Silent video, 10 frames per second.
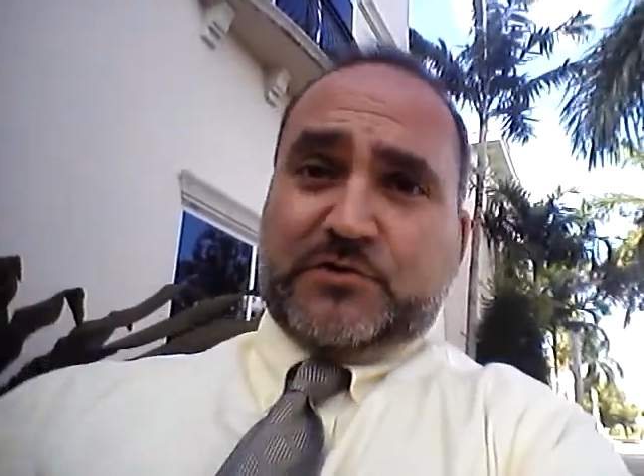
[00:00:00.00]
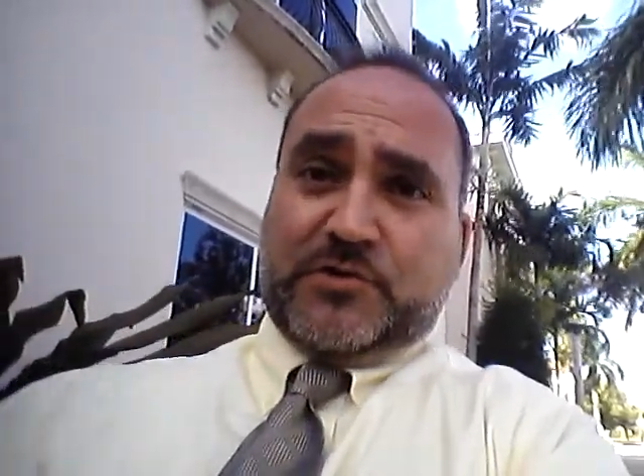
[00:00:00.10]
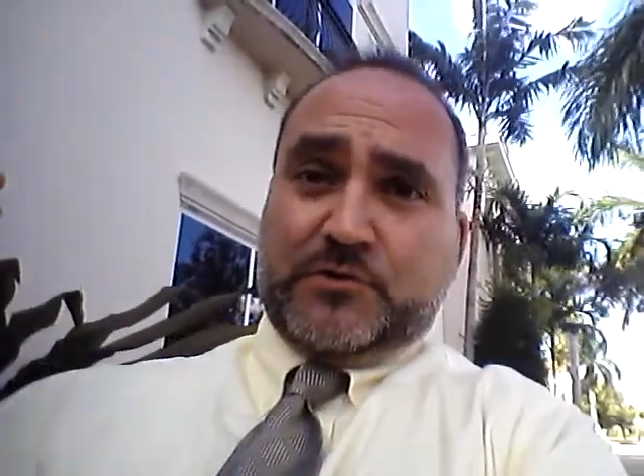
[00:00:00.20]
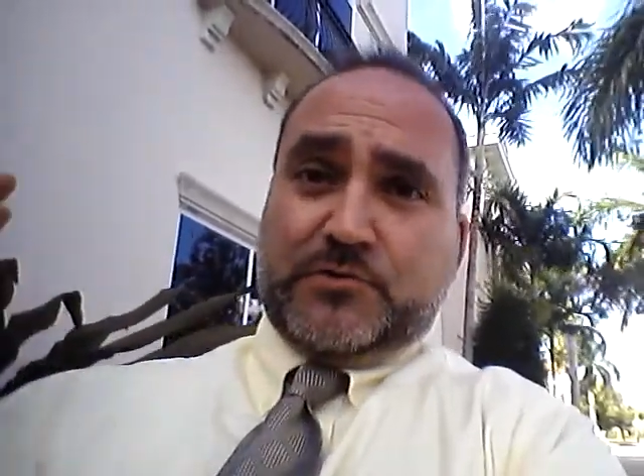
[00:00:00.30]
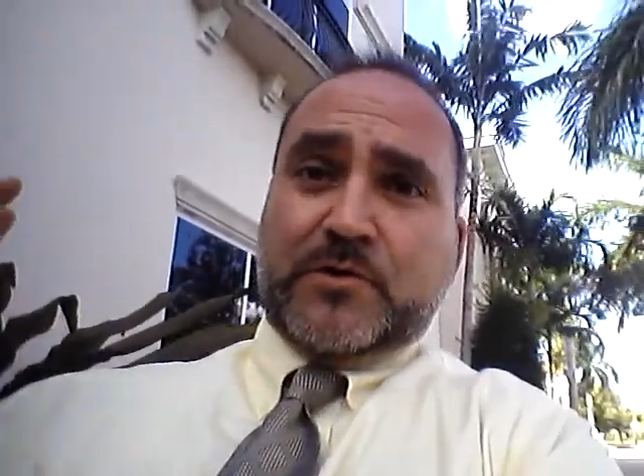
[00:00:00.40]

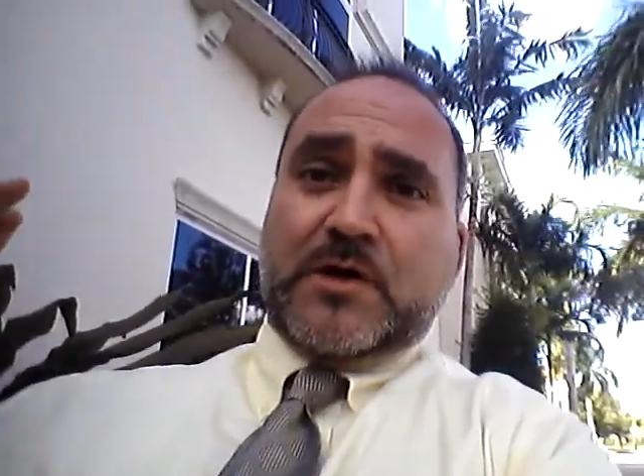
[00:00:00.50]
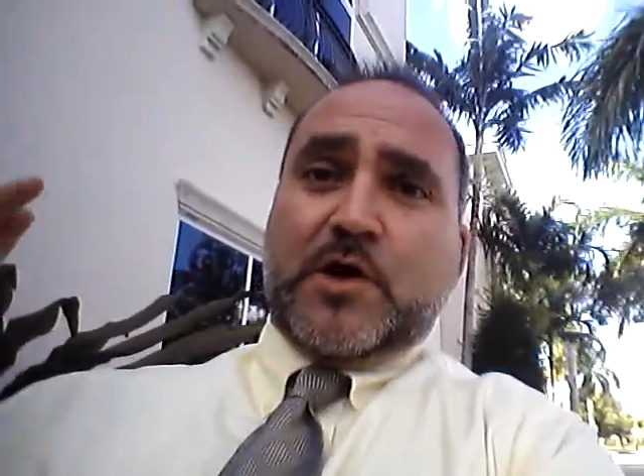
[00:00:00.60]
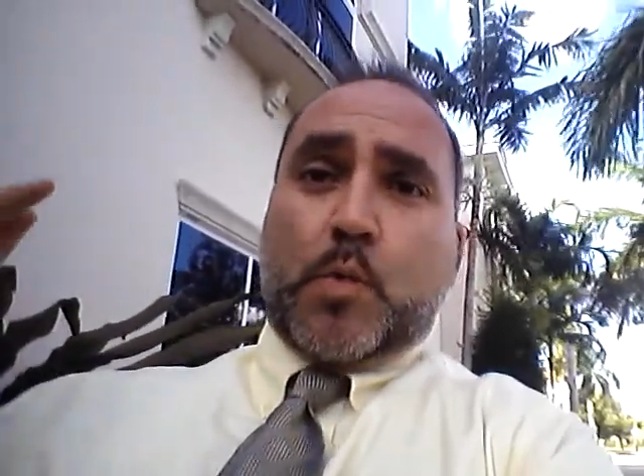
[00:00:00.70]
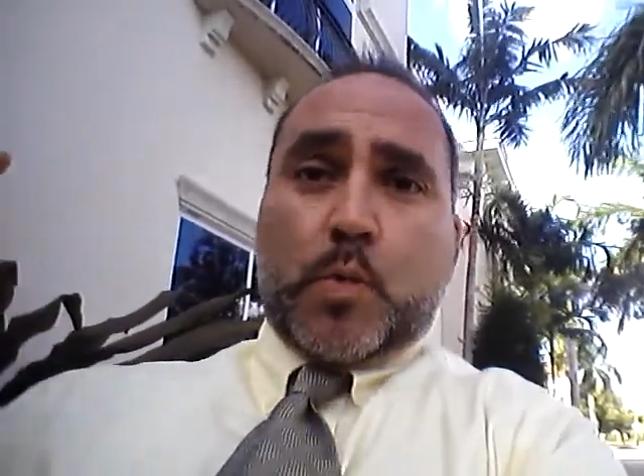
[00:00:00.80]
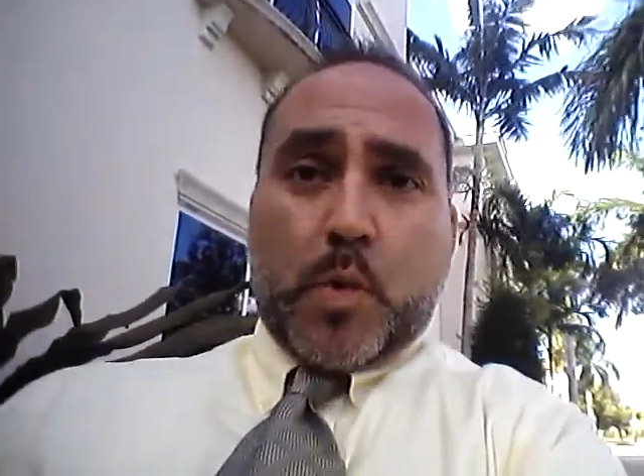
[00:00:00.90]
to
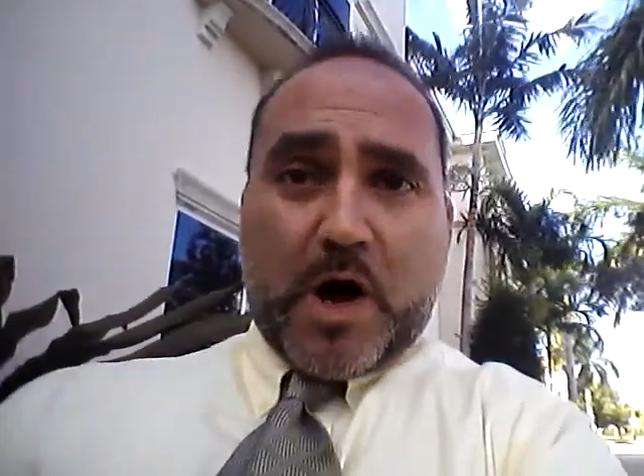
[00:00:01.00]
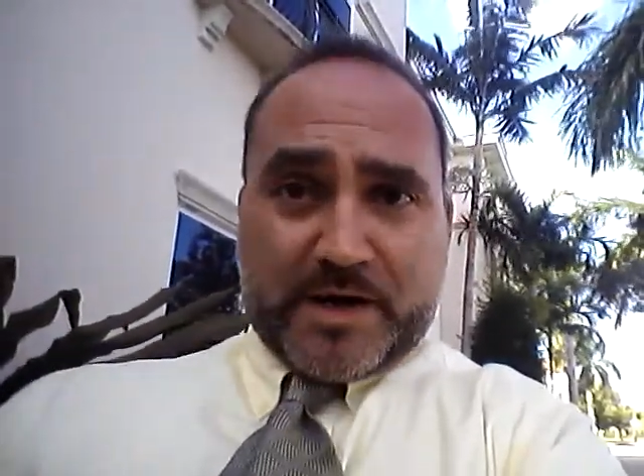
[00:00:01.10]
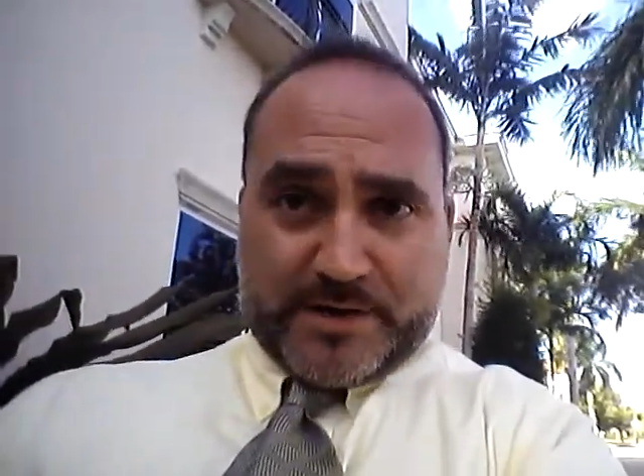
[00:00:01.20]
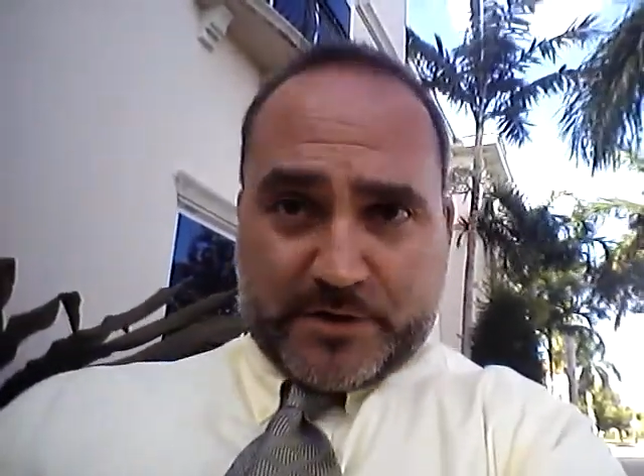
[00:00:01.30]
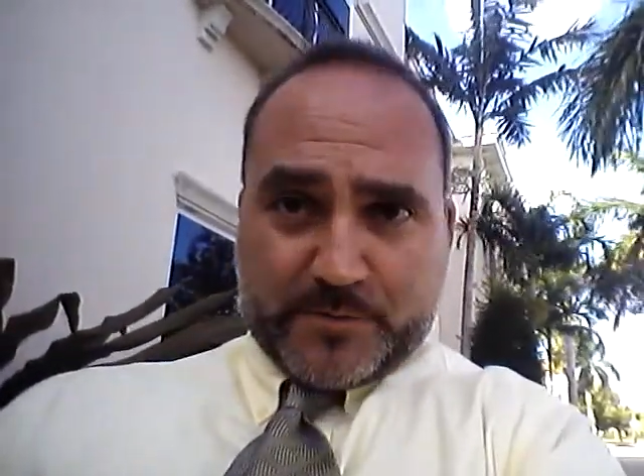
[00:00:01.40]

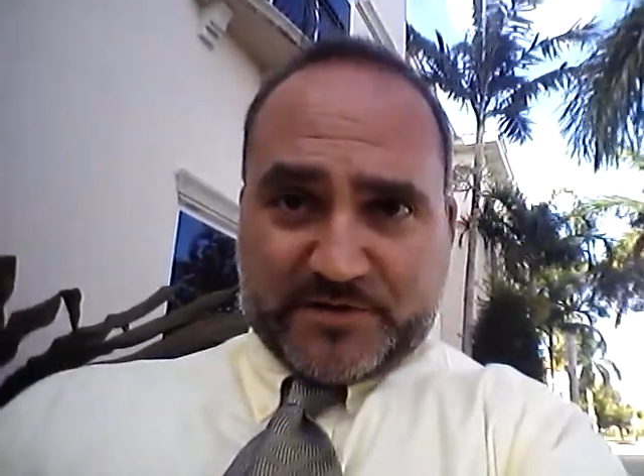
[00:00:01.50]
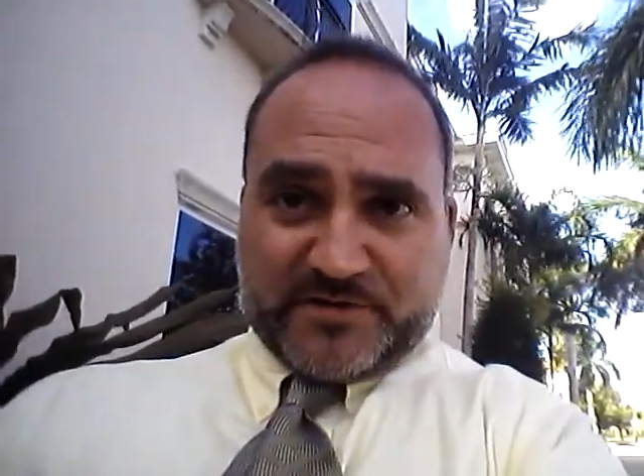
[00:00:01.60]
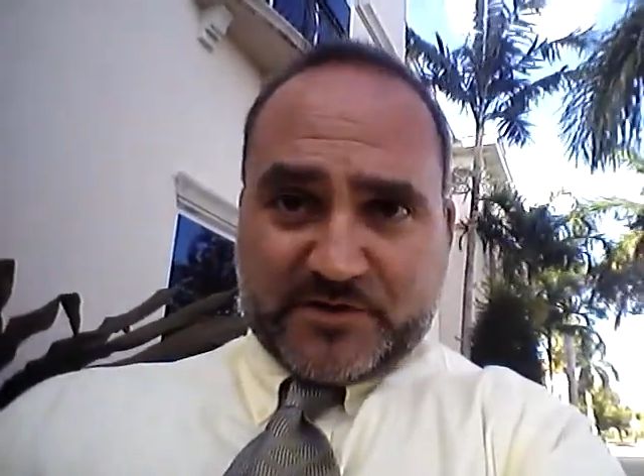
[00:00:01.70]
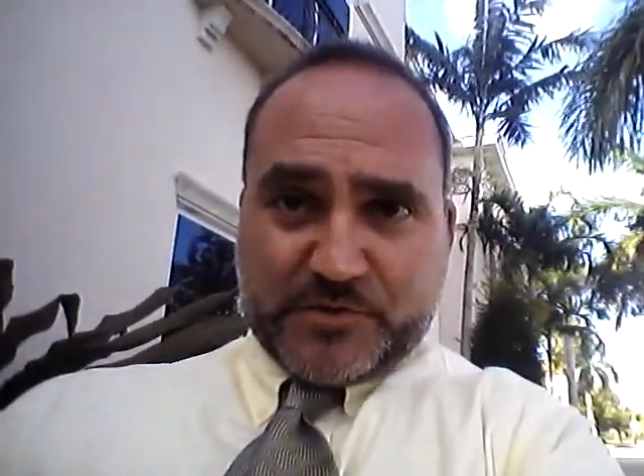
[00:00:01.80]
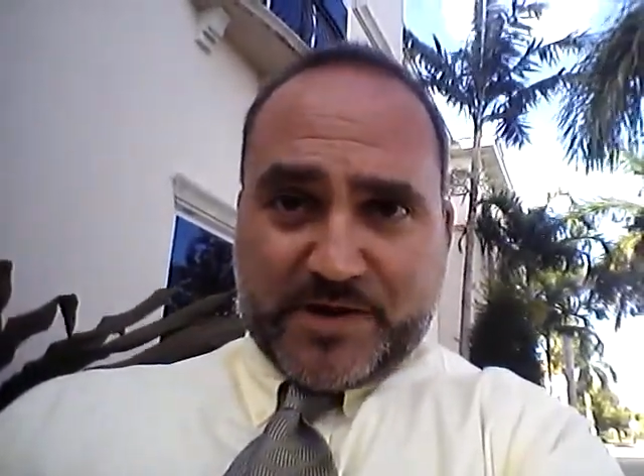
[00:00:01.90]
walk in
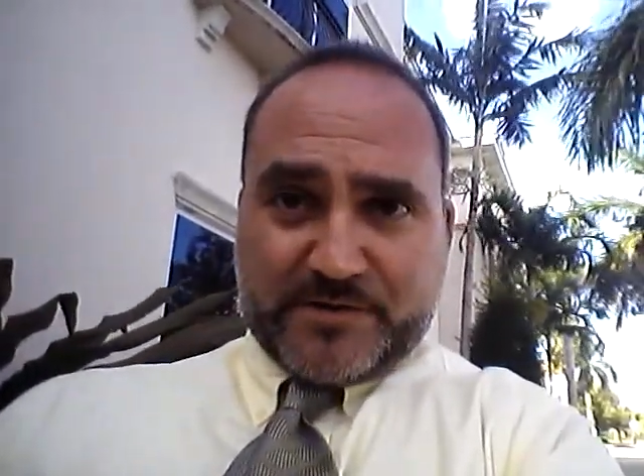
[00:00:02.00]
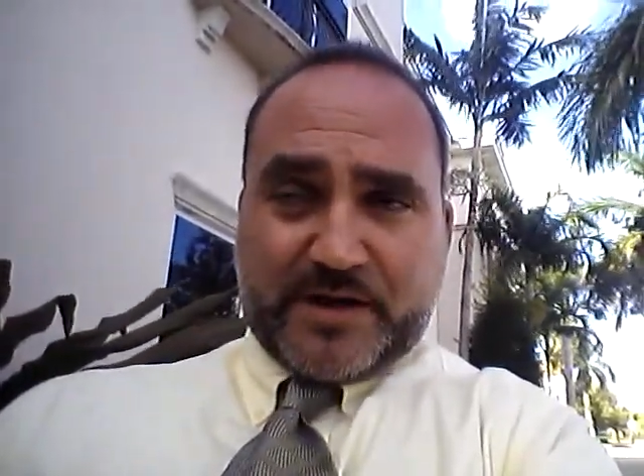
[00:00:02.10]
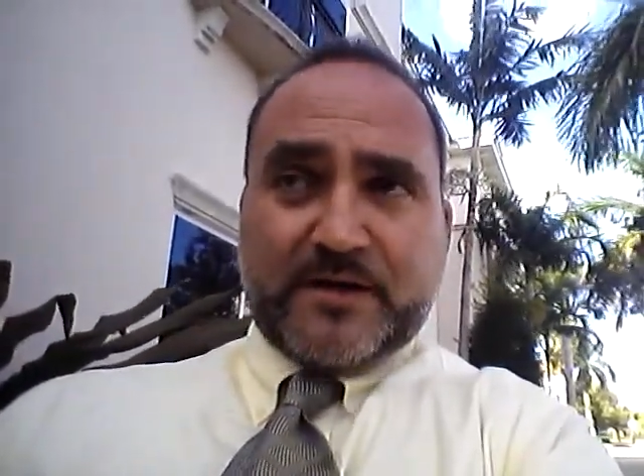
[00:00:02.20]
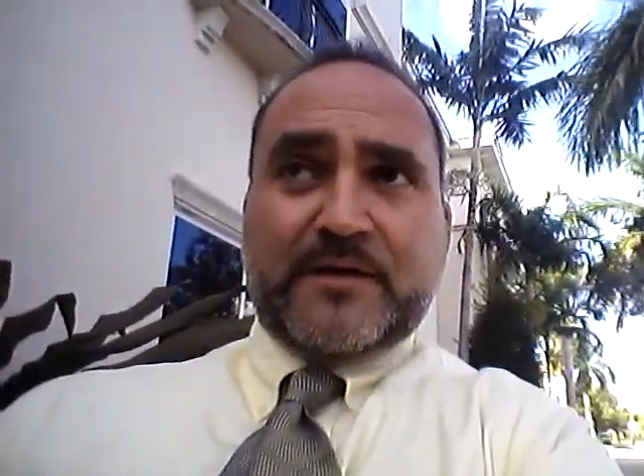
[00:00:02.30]
homosexuality,